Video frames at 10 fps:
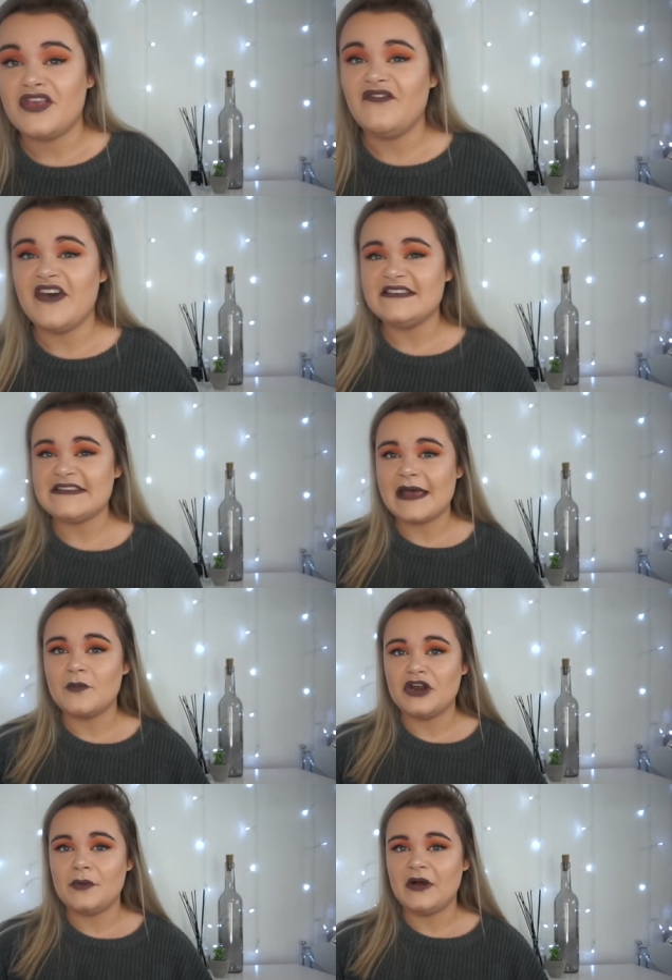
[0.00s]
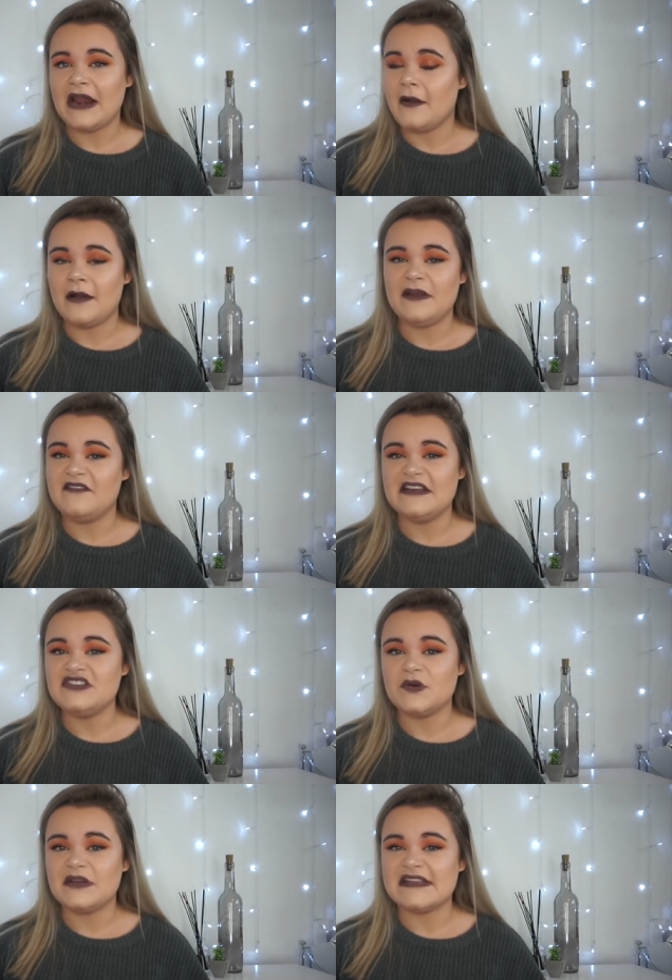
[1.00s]
The first thing I'm gonna pull out, I'm literally
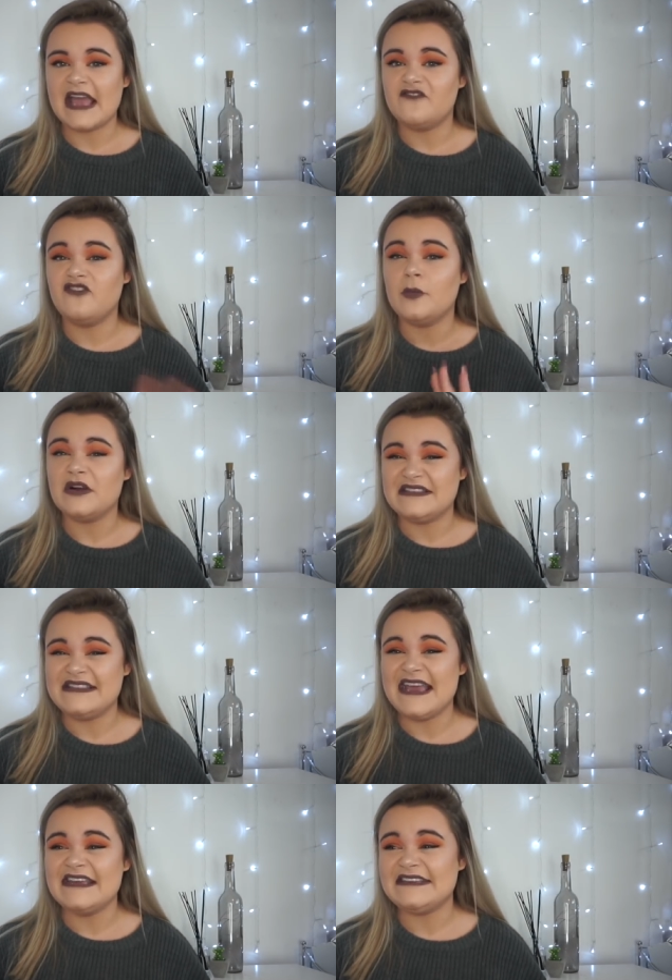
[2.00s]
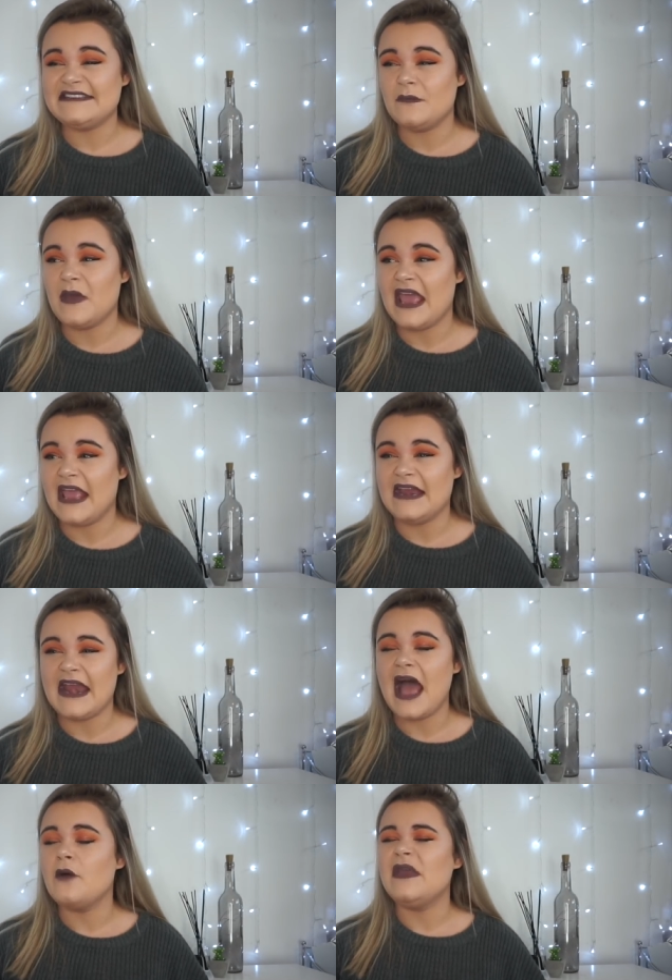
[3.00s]
so excited for, because this to me
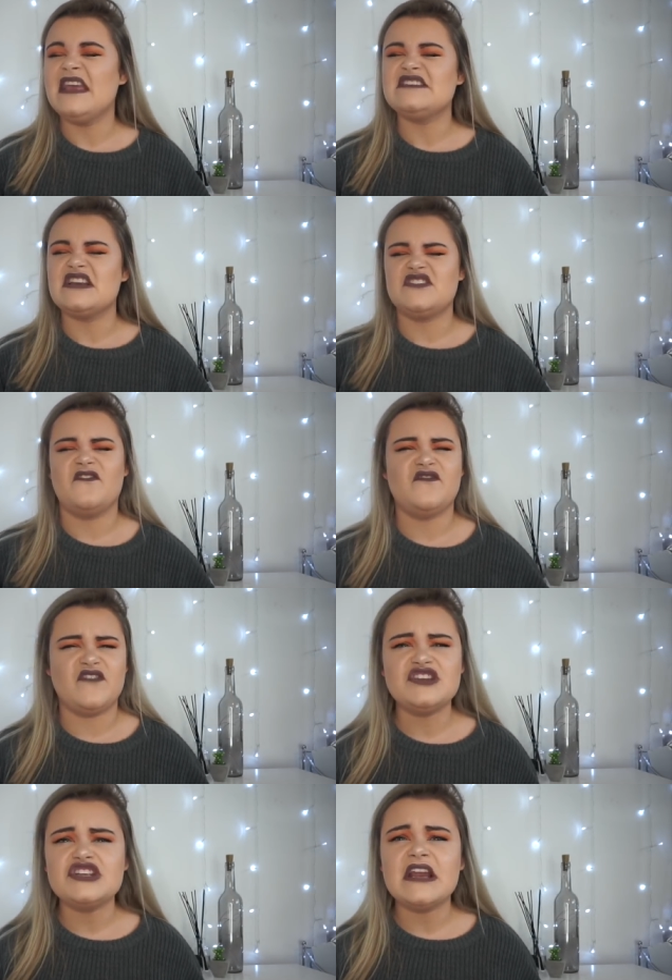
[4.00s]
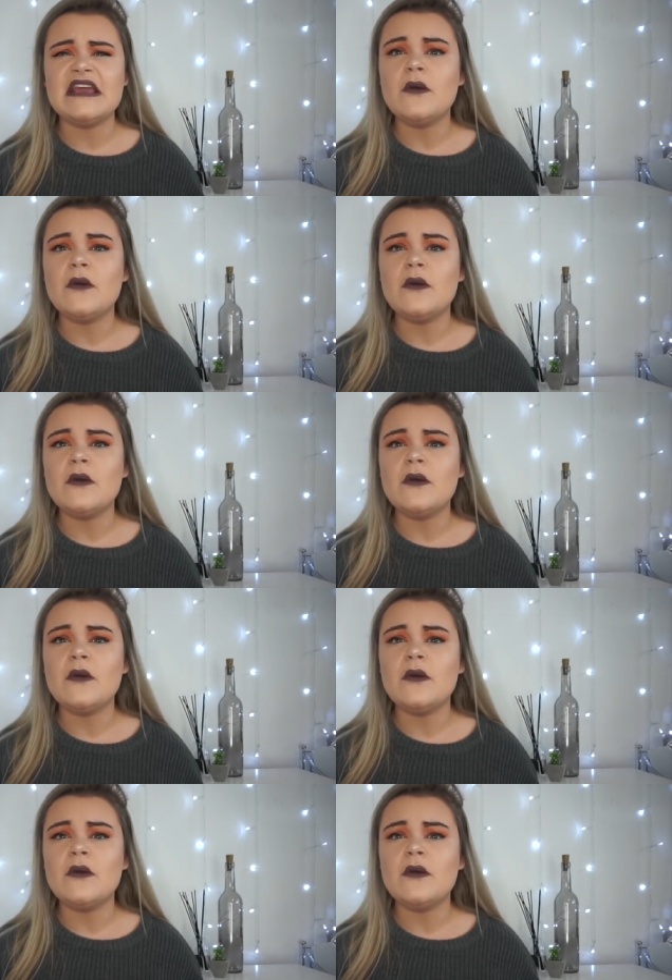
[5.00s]
now means it's officially